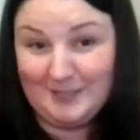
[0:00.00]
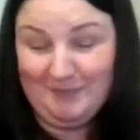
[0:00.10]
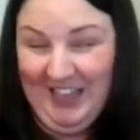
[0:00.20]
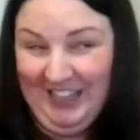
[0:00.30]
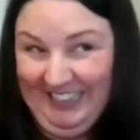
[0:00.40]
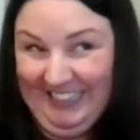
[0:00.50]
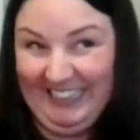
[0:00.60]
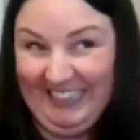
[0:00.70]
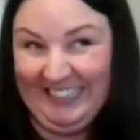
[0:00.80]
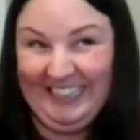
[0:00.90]

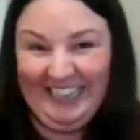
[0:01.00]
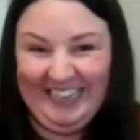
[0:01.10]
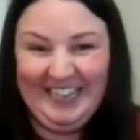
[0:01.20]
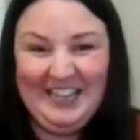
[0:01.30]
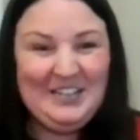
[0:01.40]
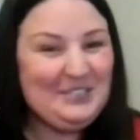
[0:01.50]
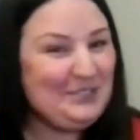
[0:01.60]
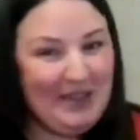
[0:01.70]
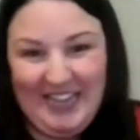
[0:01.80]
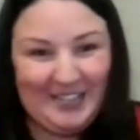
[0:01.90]
So
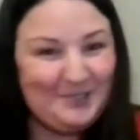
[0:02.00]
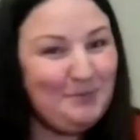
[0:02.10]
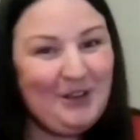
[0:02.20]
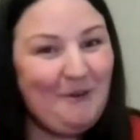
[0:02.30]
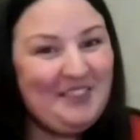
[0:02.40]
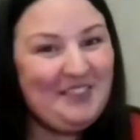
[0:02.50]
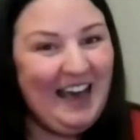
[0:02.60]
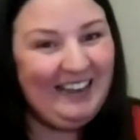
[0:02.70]
I guess we'll go with that.